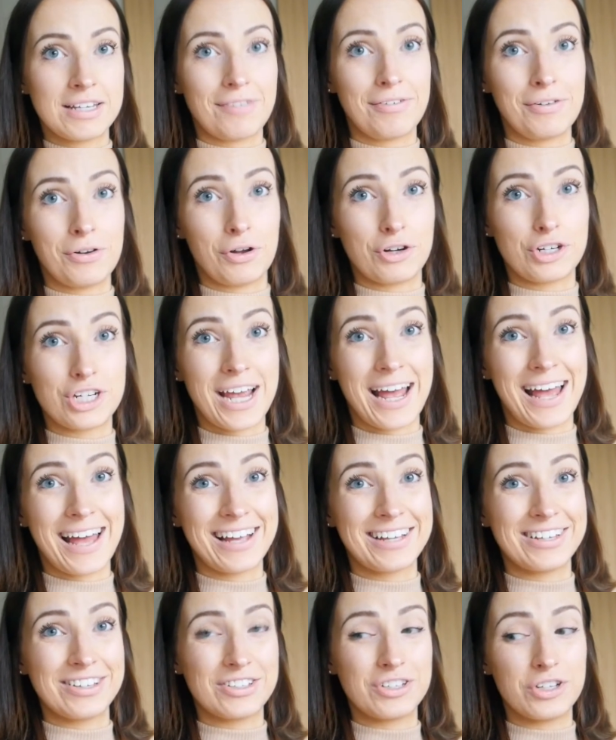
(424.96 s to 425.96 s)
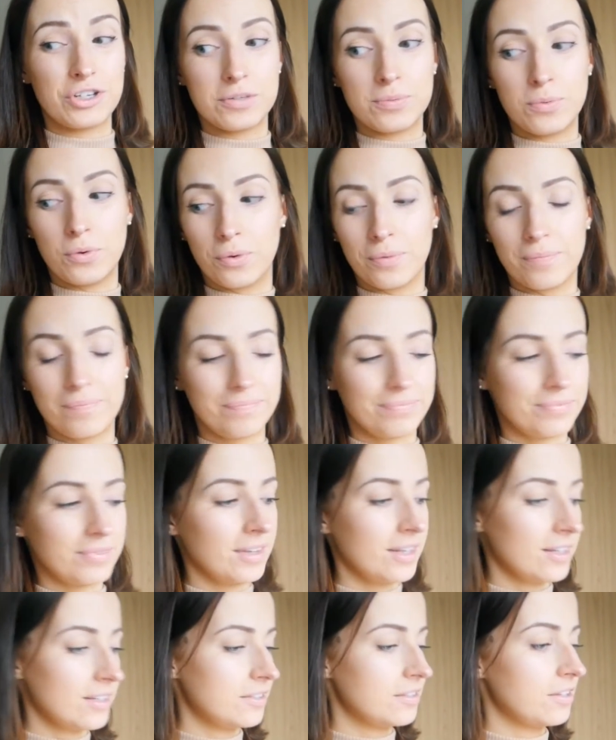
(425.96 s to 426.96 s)
Definitely not a chair, because it's too small.
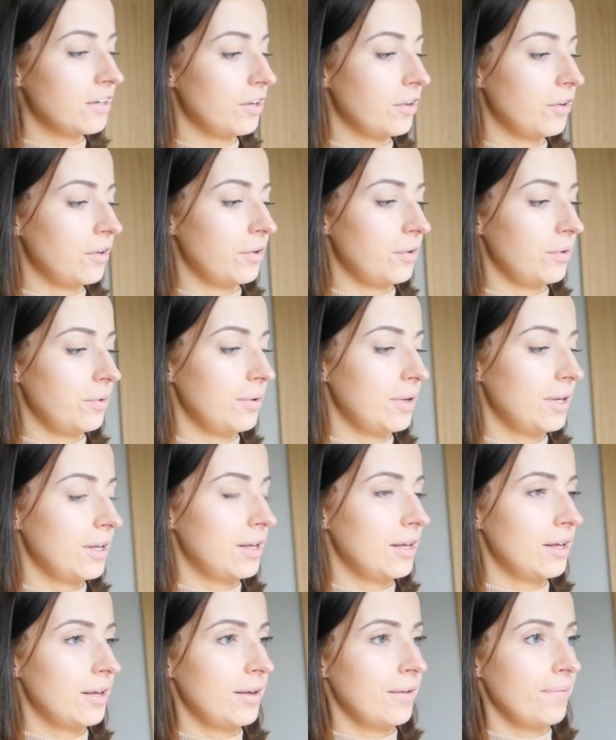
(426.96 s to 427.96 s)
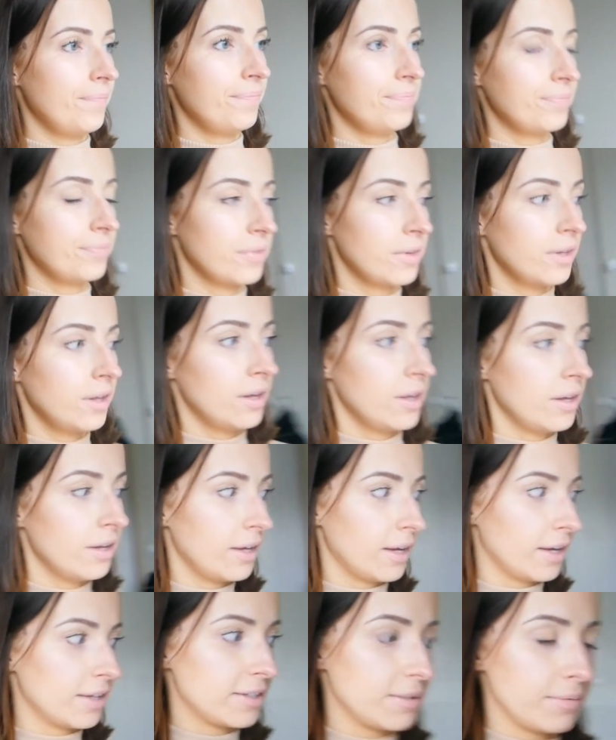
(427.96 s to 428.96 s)
So,
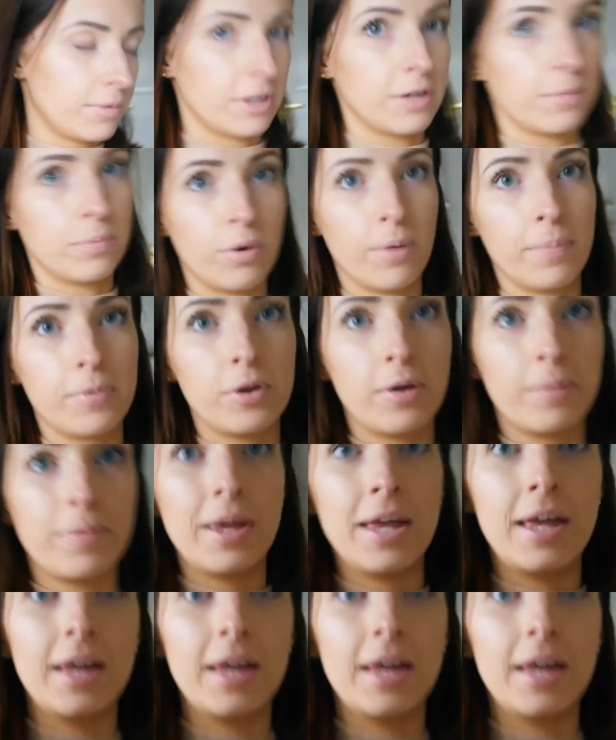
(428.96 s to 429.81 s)
yes, I'm going to prop you up